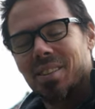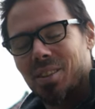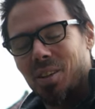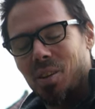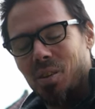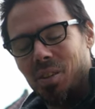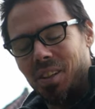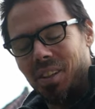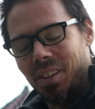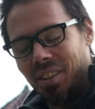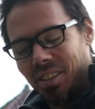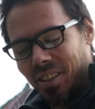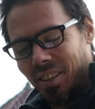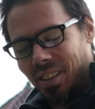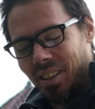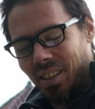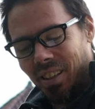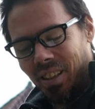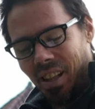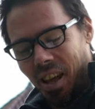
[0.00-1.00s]
Don't look
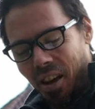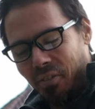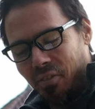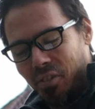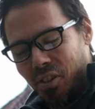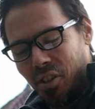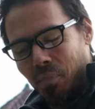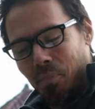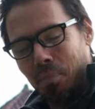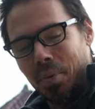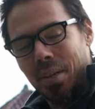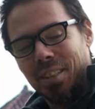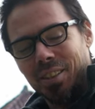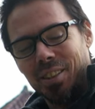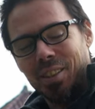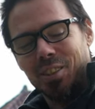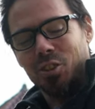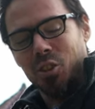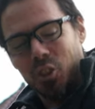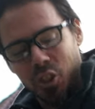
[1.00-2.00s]
to the left, you
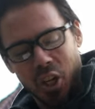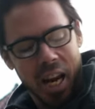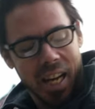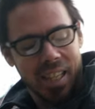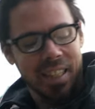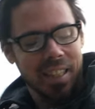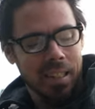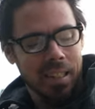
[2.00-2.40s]
piece of shit.